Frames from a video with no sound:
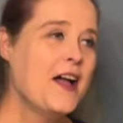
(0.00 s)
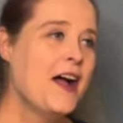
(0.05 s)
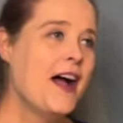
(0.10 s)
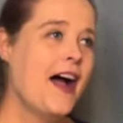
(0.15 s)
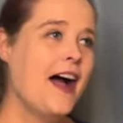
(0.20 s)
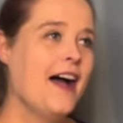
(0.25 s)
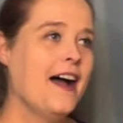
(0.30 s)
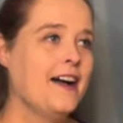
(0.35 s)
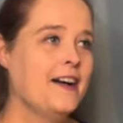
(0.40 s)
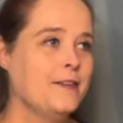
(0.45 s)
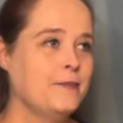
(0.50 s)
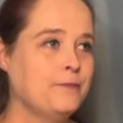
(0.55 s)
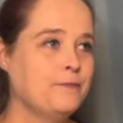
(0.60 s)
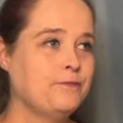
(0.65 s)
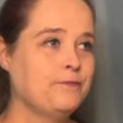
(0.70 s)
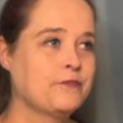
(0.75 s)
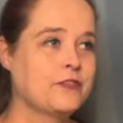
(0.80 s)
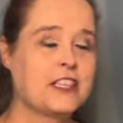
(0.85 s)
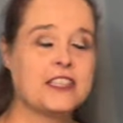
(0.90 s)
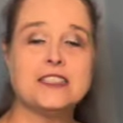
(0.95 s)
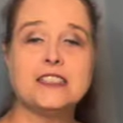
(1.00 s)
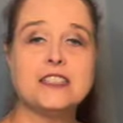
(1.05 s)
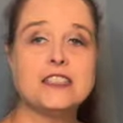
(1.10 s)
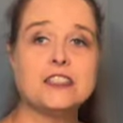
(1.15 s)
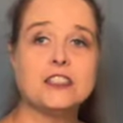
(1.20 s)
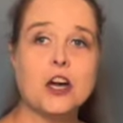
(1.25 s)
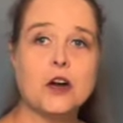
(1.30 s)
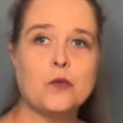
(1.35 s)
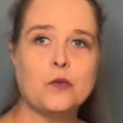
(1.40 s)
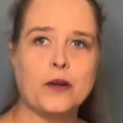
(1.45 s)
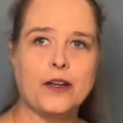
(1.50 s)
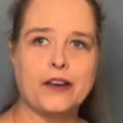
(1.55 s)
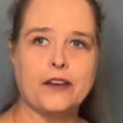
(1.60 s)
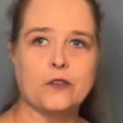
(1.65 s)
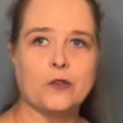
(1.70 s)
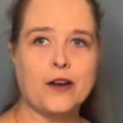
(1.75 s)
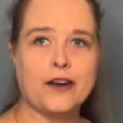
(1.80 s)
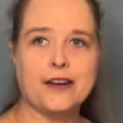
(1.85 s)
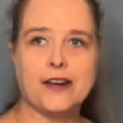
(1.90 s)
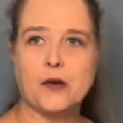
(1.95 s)
um, it's no wind.
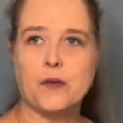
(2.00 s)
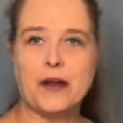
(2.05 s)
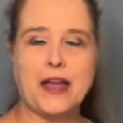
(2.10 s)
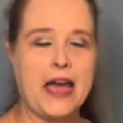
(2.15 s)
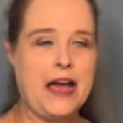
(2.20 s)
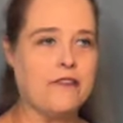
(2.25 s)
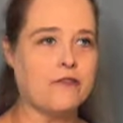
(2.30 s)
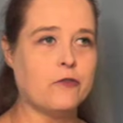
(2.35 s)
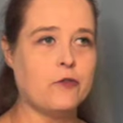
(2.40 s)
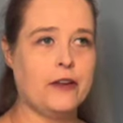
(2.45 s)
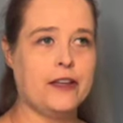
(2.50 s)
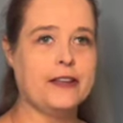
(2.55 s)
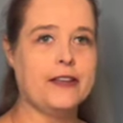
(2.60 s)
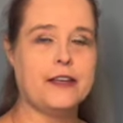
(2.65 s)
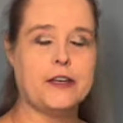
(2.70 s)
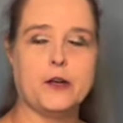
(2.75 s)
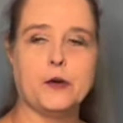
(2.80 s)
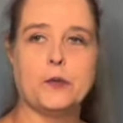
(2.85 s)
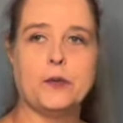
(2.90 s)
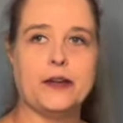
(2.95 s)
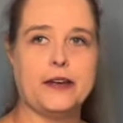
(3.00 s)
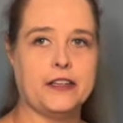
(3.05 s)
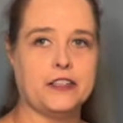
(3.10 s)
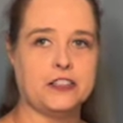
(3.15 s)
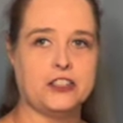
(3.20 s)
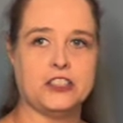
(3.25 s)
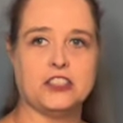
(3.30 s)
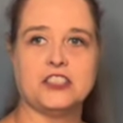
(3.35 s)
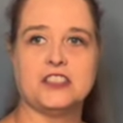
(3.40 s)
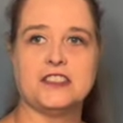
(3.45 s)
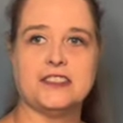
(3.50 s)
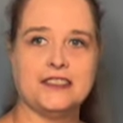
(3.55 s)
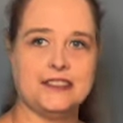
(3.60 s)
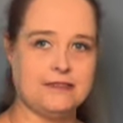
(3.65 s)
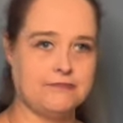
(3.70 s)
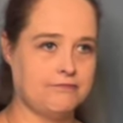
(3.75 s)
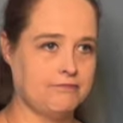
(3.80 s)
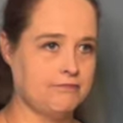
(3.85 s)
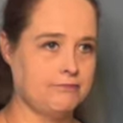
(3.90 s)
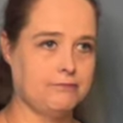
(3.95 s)
Right now we have really no wind and just
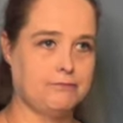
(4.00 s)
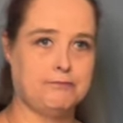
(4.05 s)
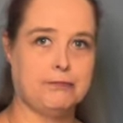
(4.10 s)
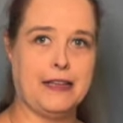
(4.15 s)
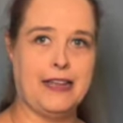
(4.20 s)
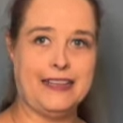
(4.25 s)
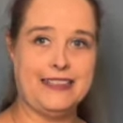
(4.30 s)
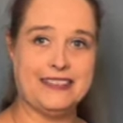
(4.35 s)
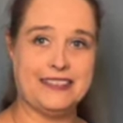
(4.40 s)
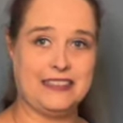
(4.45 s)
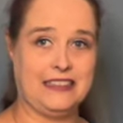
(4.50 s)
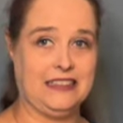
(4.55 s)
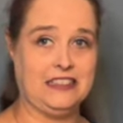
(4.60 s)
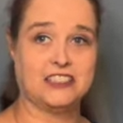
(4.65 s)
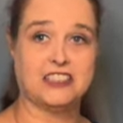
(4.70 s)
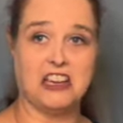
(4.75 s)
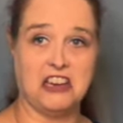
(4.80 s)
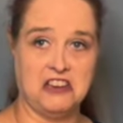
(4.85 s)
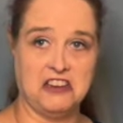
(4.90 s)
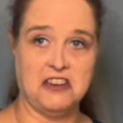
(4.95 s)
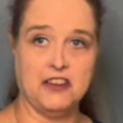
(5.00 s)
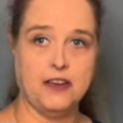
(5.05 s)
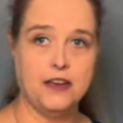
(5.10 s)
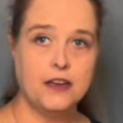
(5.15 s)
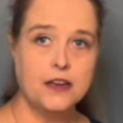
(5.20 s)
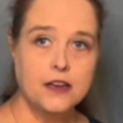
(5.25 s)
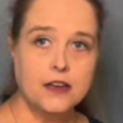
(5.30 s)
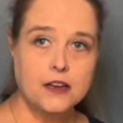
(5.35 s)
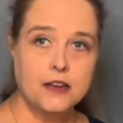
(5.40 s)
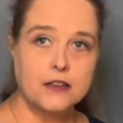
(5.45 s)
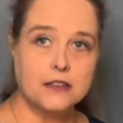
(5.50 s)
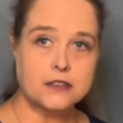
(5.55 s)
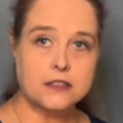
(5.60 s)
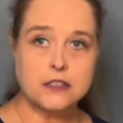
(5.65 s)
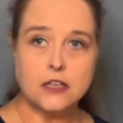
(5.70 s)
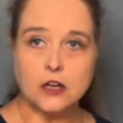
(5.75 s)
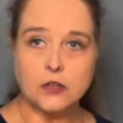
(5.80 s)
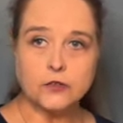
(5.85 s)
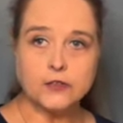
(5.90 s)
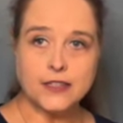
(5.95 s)
blazing sun.
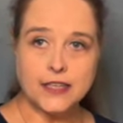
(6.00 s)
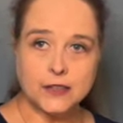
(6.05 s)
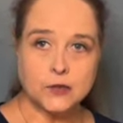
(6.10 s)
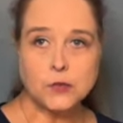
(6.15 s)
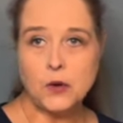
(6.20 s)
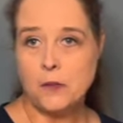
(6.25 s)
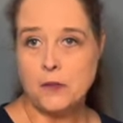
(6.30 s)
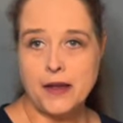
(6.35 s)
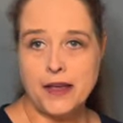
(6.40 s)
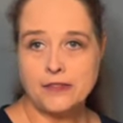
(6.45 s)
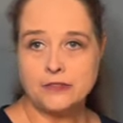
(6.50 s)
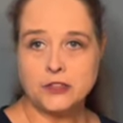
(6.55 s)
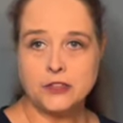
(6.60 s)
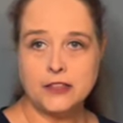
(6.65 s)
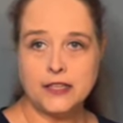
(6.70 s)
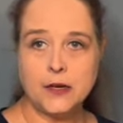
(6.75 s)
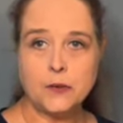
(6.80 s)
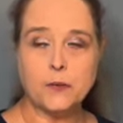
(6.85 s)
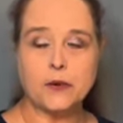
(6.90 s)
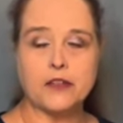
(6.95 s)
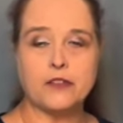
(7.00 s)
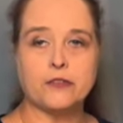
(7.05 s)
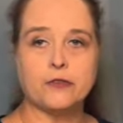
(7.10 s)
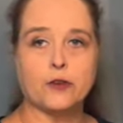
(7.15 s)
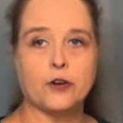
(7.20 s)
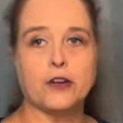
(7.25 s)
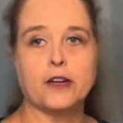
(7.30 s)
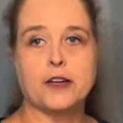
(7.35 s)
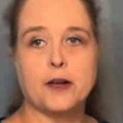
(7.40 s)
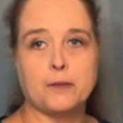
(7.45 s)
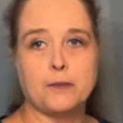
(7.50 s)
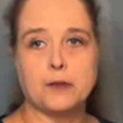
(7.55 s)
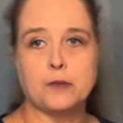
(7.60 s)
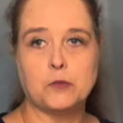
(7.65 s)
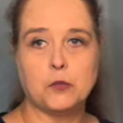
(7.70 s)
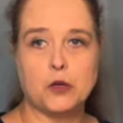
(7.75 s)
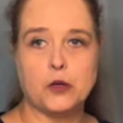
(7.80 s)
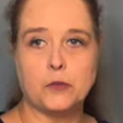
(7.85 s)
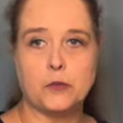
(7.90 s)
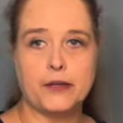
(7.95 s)
So that's what we have to deal with for a couple of
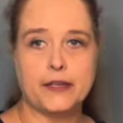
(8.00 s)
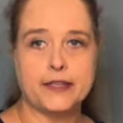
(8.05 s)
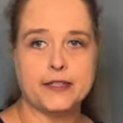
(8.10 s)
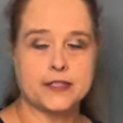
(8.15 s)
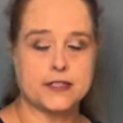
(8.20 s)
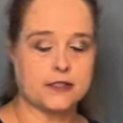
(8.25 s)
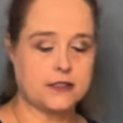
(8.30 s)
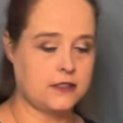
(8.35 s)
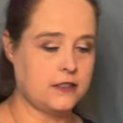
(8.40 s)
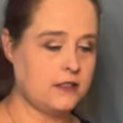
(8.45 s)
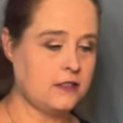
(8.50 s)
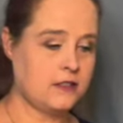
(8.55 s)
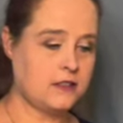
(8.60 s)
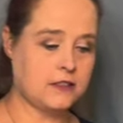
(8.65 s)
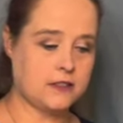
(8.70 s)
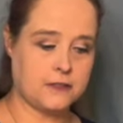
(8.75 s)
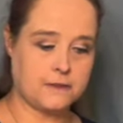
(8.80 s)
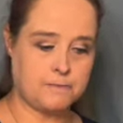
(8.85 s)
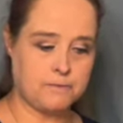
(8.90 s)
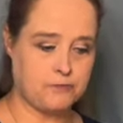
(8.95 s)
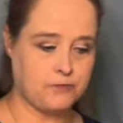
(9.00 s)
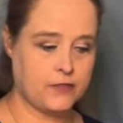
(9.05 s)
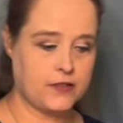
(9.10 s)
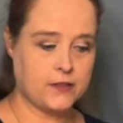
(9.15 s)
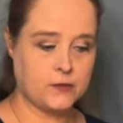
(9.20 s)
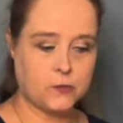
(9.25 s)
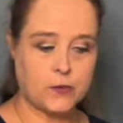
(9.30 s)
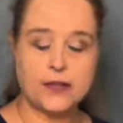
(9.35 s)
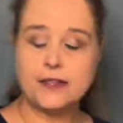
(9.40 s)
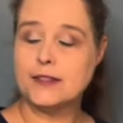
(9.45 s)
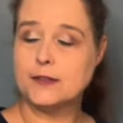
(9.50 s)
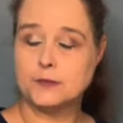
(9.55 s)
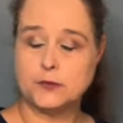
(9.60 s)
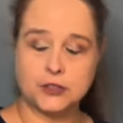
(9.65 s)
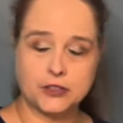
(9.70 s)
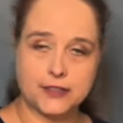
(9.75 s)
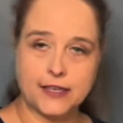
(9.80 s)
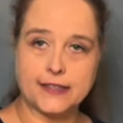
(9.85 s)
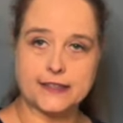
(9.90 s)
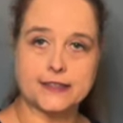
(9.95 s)
more weeks. Just welcome to
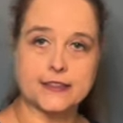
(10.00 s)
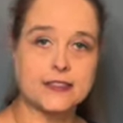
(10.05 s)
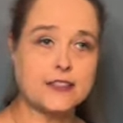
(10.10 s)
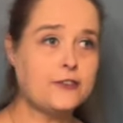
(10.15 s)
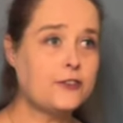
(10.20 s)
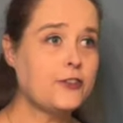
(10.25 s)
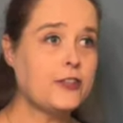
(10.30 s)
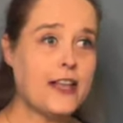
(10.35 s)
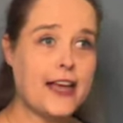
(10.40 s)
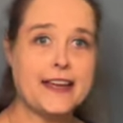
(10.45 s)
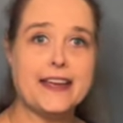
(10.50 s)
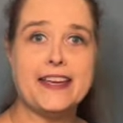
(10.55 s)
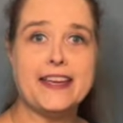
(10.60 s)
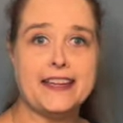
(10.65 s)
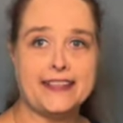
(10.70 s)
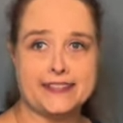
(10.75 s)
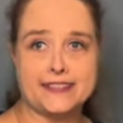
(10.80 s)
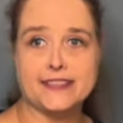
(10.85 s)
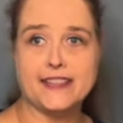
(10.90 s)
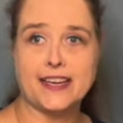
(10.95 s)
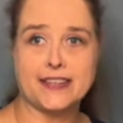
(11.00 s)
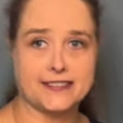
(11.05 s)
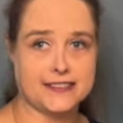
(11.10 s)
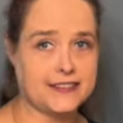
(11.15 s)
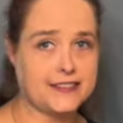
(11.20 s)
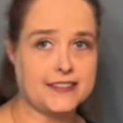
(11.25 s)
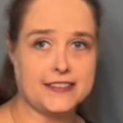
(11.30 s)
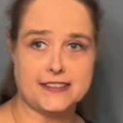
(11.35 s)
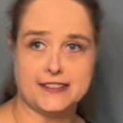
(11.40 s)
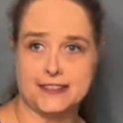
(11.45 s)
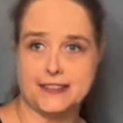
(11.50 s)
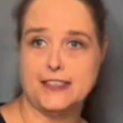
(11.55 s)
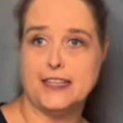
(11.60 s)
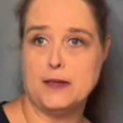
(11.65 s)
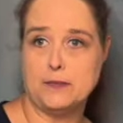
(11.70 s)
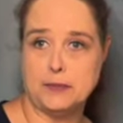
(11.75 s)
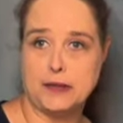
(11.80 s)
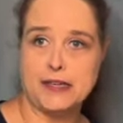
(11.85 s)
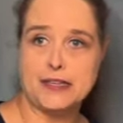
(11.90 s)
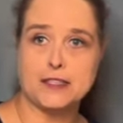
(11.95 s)
Texas. If you like heat, Texas is the
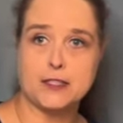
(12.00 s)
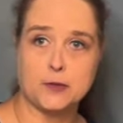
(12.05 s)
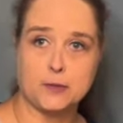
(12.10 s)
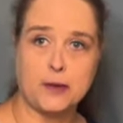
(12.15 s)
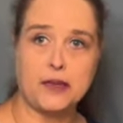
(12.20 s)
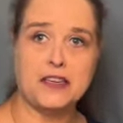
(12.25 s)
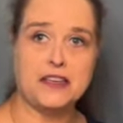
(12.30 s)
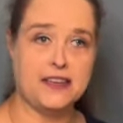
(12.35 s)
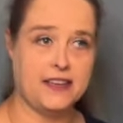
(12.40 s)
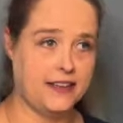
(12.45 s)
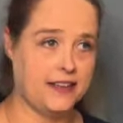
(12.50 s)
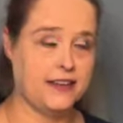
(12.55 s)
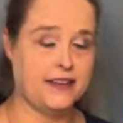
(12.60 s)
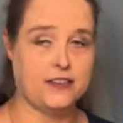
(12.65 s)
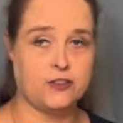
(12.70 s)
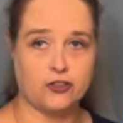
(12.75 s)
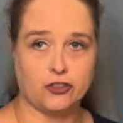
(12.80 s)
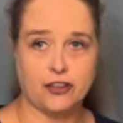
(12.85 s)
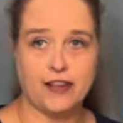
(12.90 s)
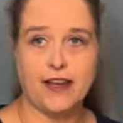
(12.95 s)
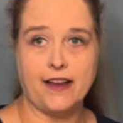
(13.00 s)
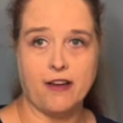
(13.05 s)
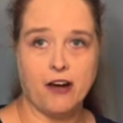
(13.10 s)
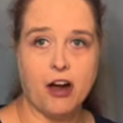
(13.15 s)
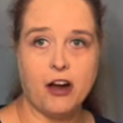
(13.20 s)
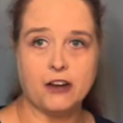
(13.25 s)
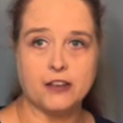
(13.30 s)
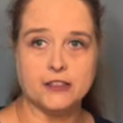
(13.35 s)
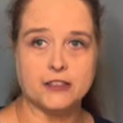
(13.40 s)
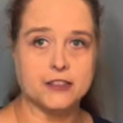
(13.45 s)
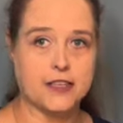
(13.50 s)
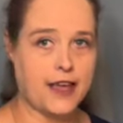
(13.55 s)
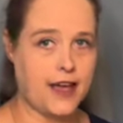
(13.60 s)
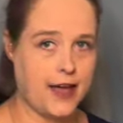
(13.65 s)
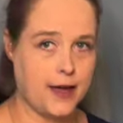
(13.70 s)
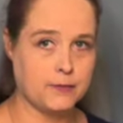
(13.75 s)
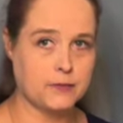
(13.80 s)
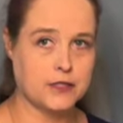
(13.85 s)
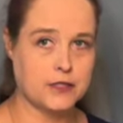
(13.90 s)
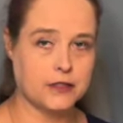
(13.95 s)
place to be in July, August,
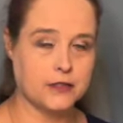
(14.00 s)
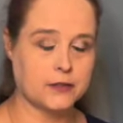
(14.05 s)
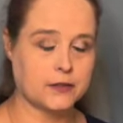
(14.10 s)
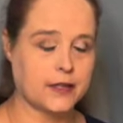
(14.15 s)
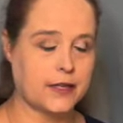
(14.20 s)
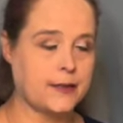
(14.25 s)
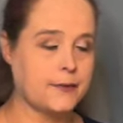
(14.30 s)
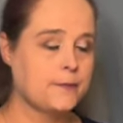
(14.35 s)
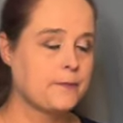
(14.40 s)
absolutely.